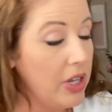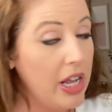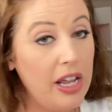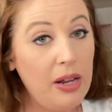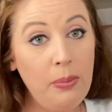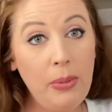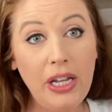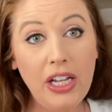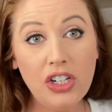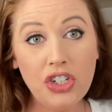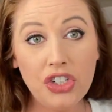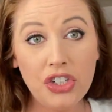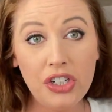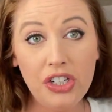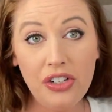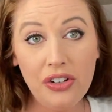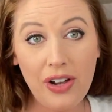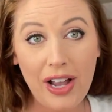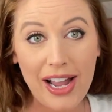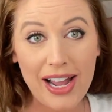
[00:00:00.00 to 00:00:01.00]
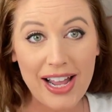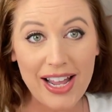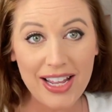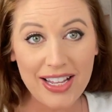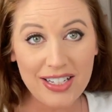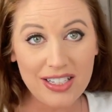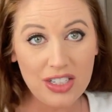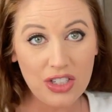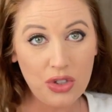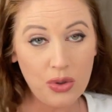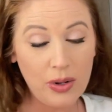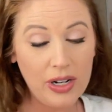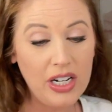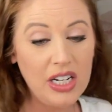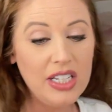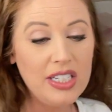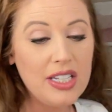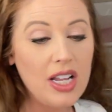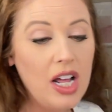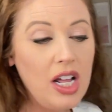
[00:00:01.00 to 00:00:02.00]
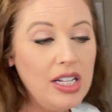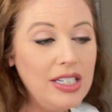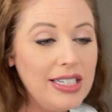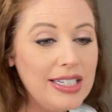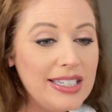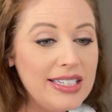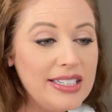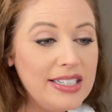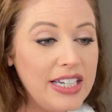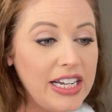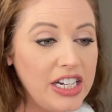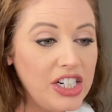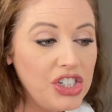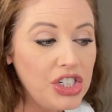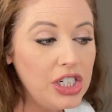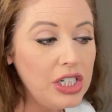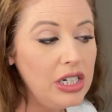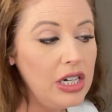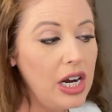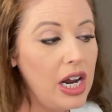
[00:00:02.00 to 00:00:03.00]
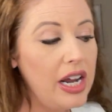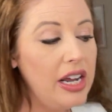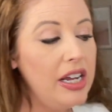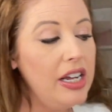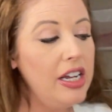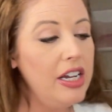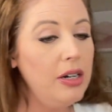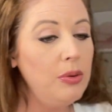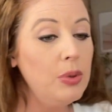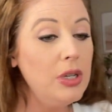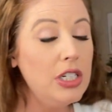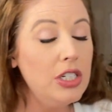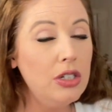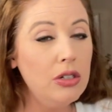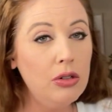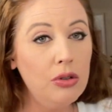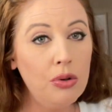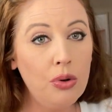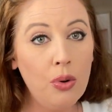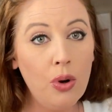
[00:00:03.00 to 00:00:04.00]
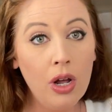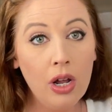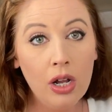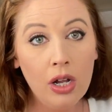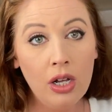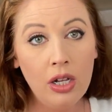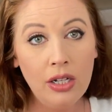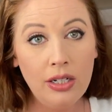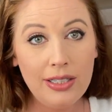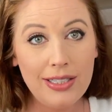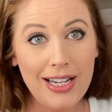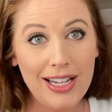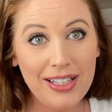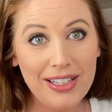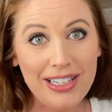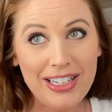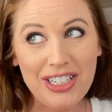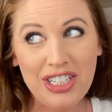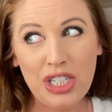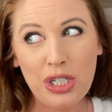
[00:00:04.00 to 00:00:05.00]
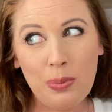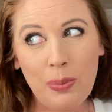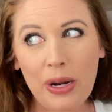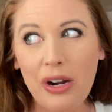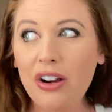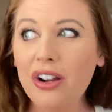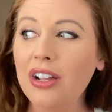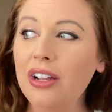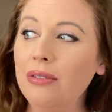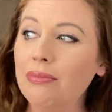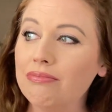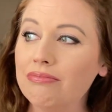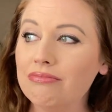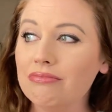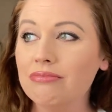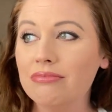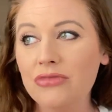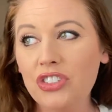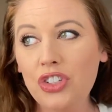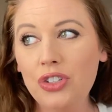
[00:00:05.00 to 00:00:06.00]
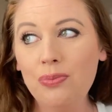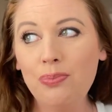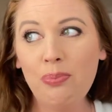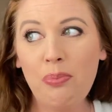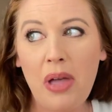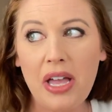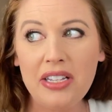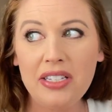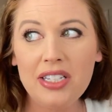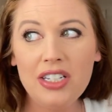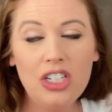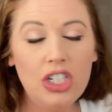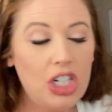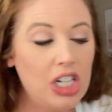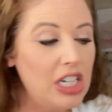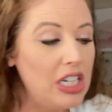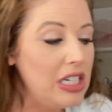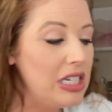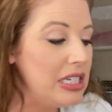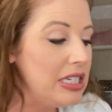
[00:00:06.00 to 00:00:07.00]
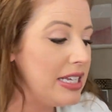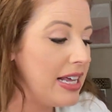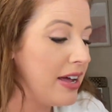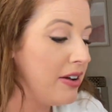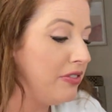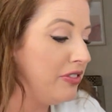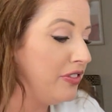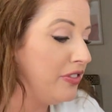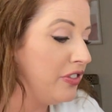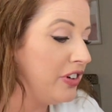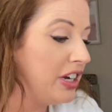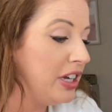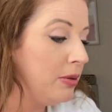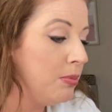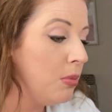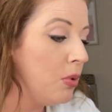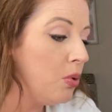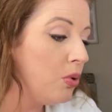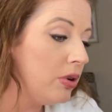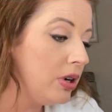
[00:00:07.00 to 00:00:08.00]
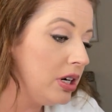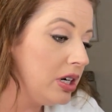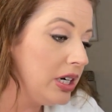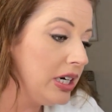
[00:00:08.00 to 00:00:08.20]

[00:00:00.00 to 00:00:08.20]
And make sure you guys join us on Stationhead. We do daily spirit messages every morning.